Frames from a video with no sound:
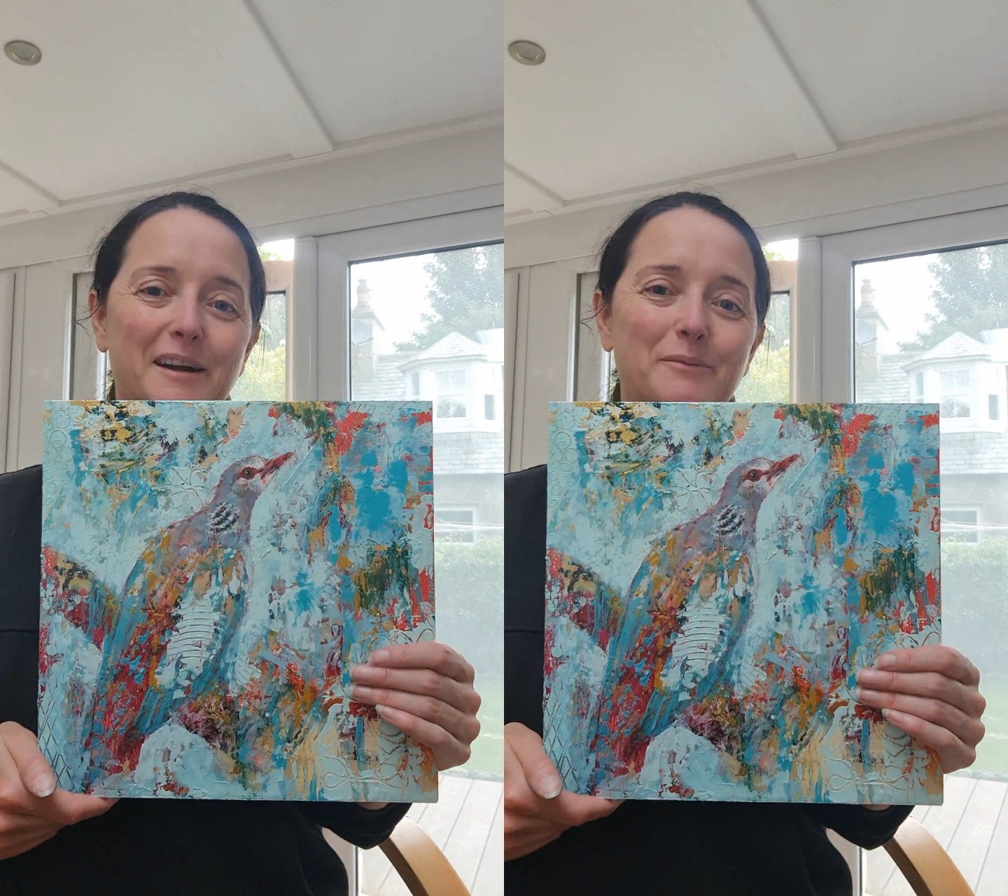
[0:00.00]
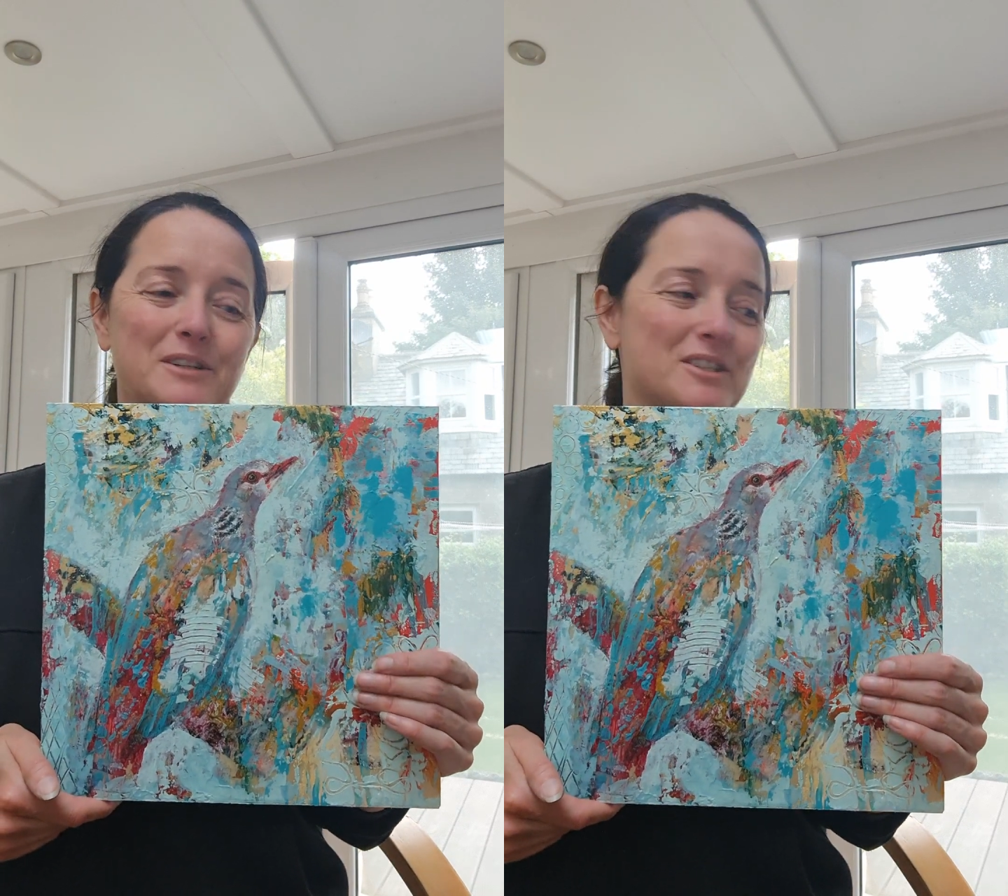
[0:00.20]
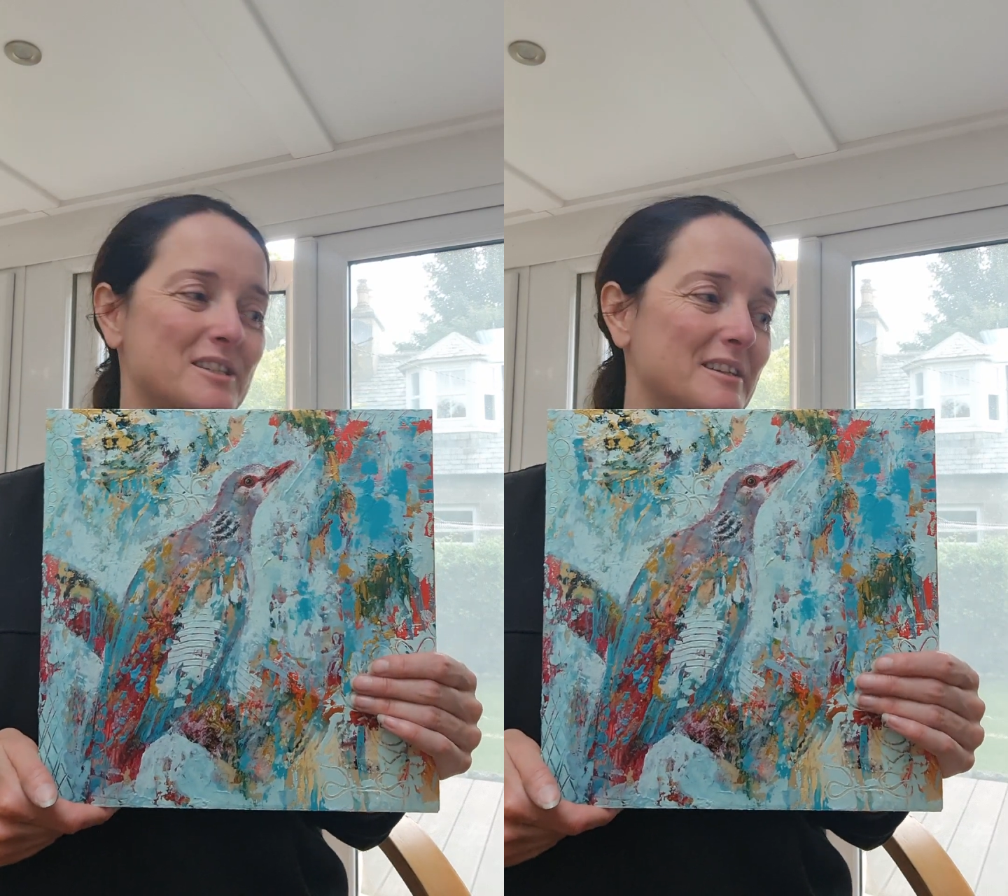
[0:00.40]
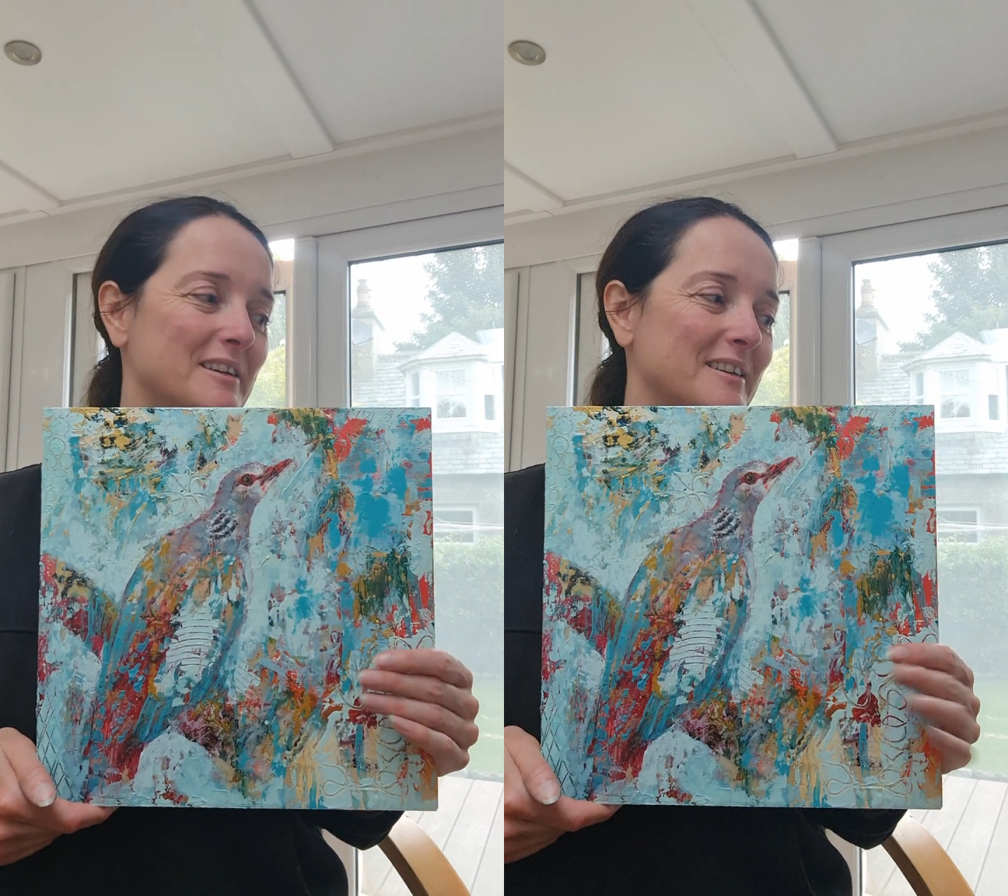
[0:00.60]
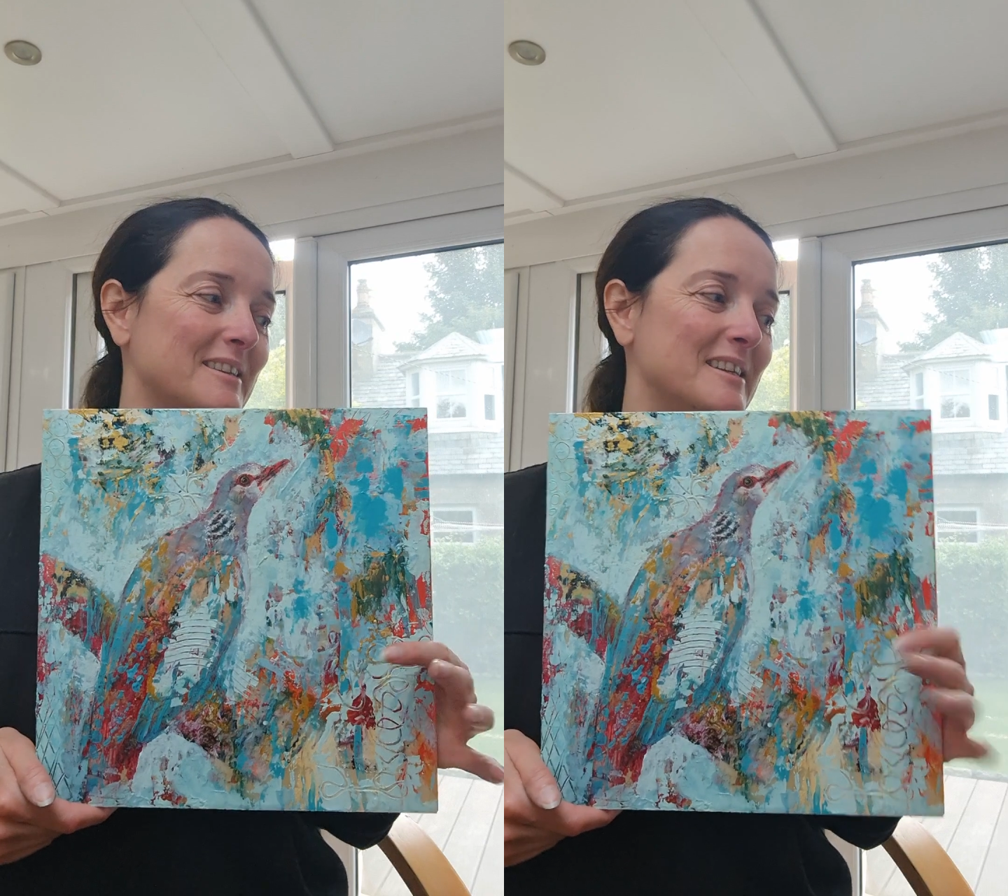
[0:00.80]
I wish
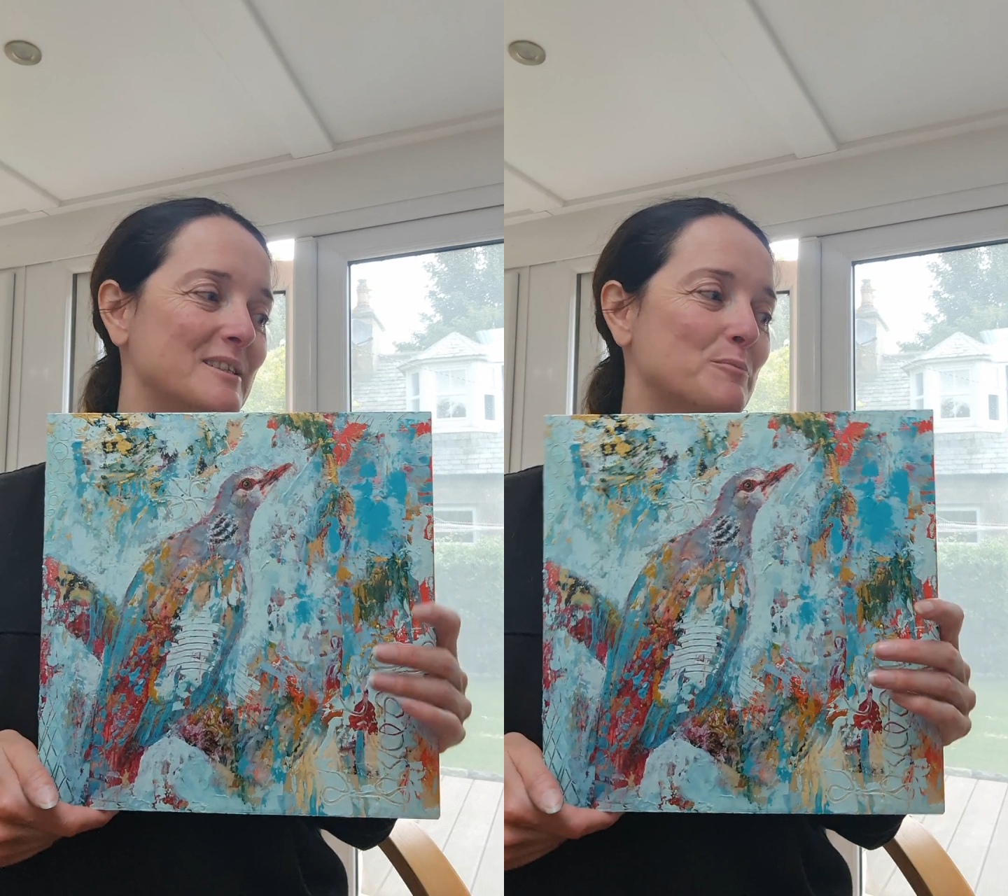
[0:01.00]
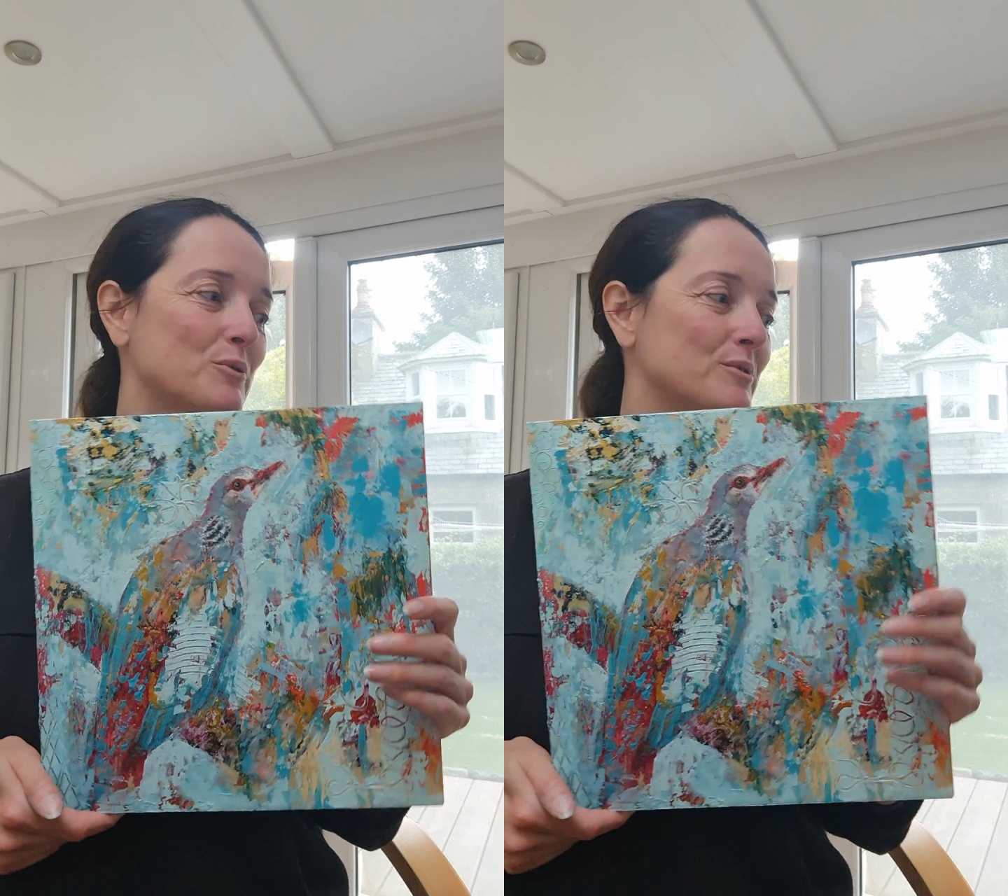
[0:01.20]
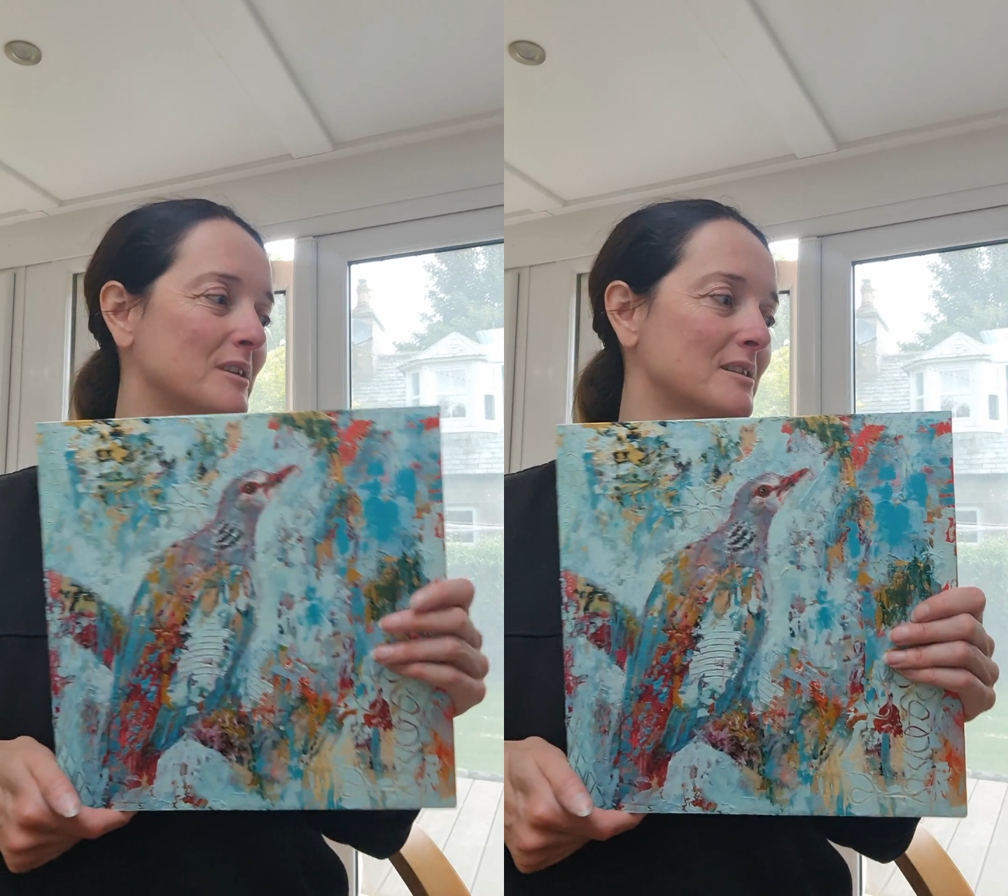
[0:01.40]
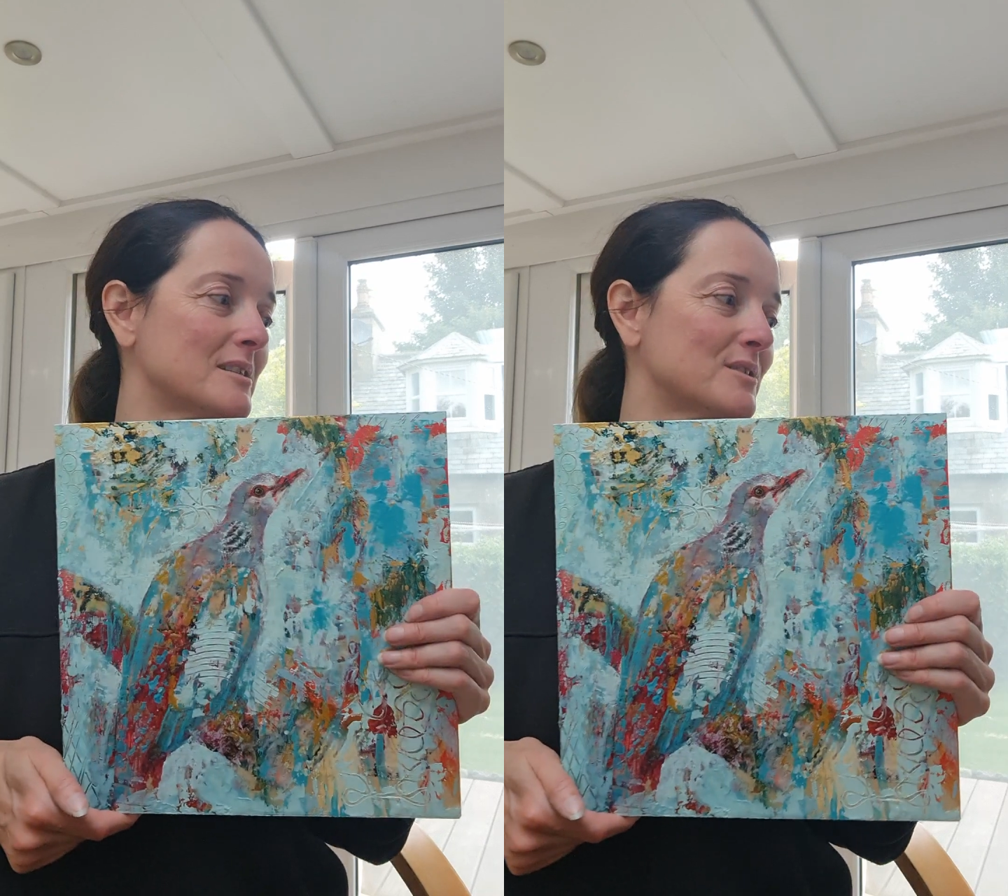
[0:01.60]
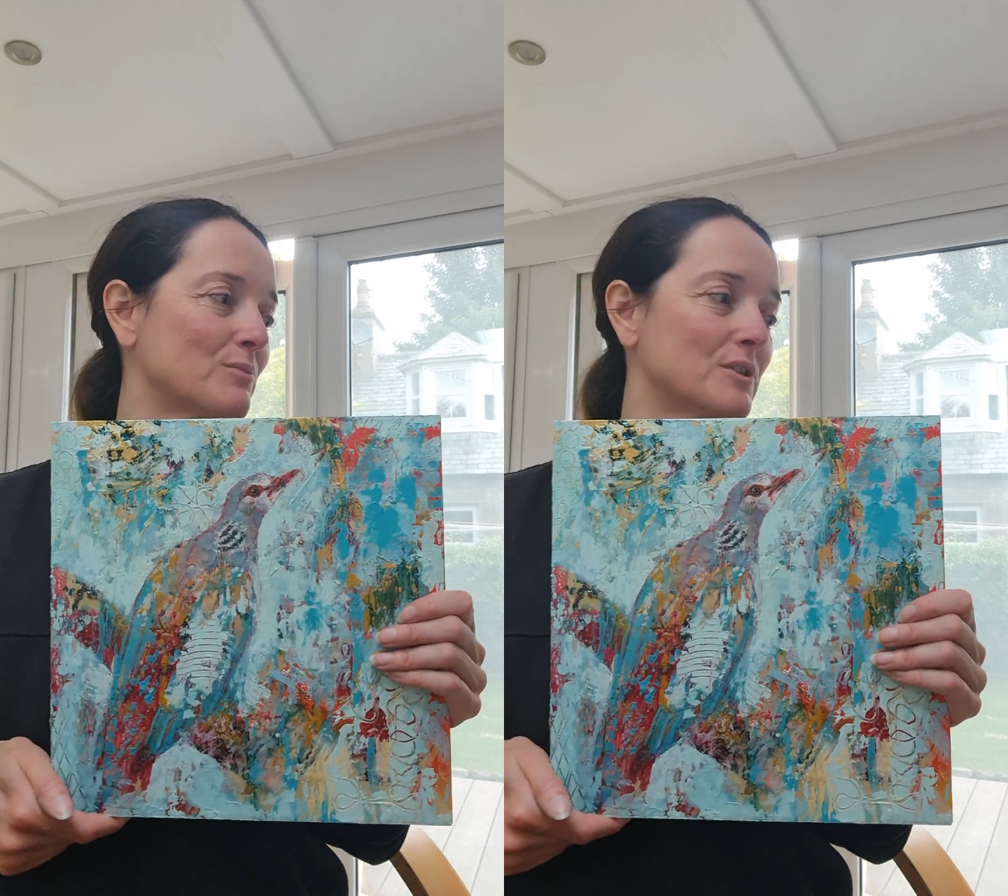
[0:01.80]
that these
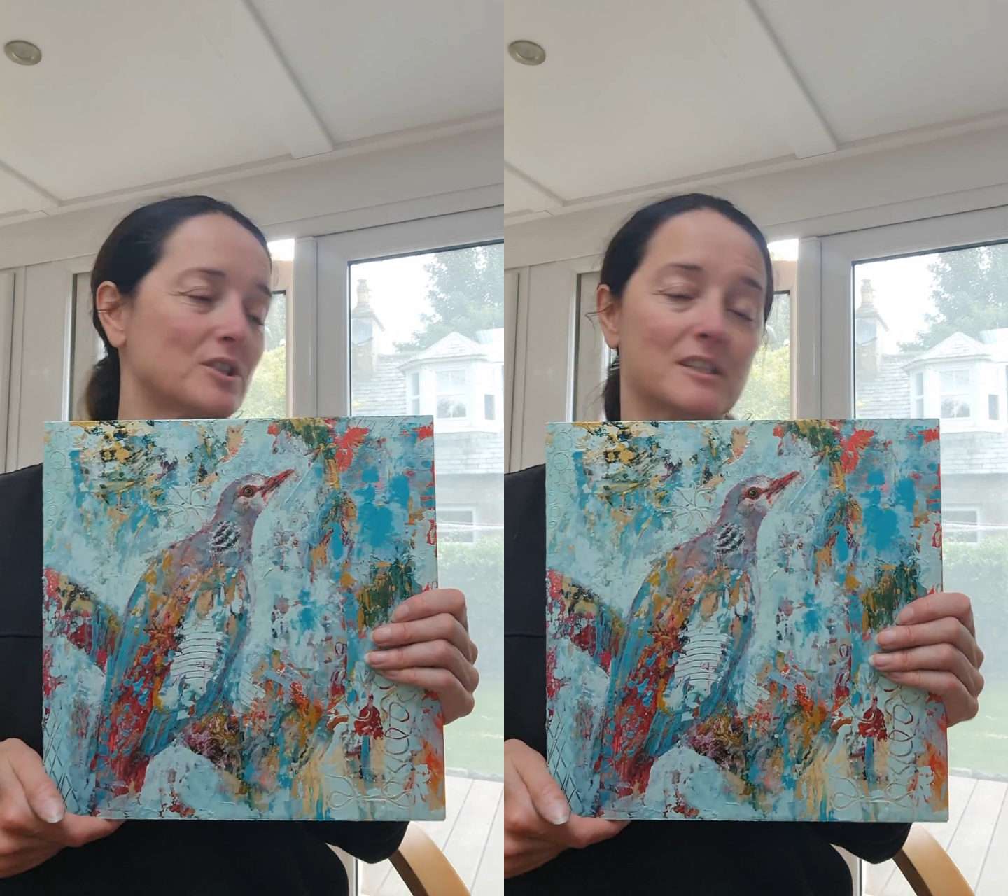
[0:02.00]
processes were